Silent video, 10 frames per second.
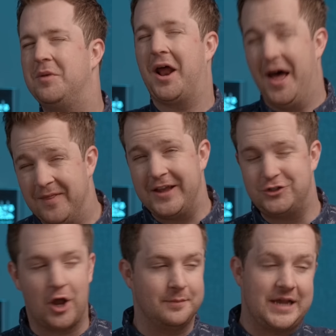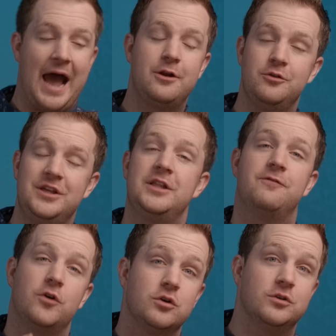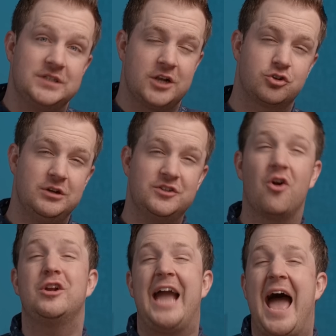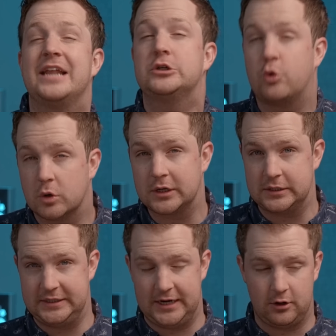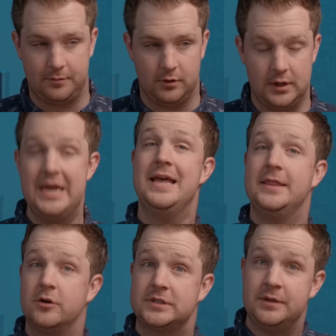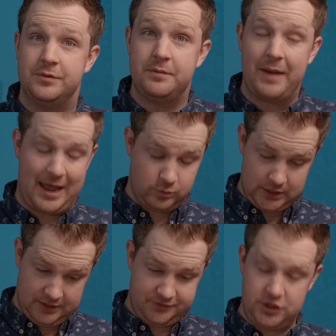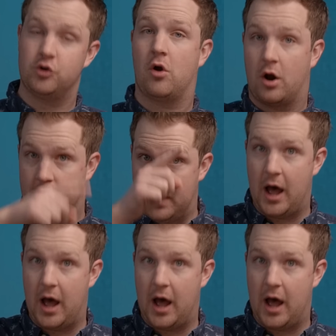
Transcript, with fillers: But unlike Jobs, I don't think that vertical touchscreens are categorically terrible. They're simply bad when lifting your arm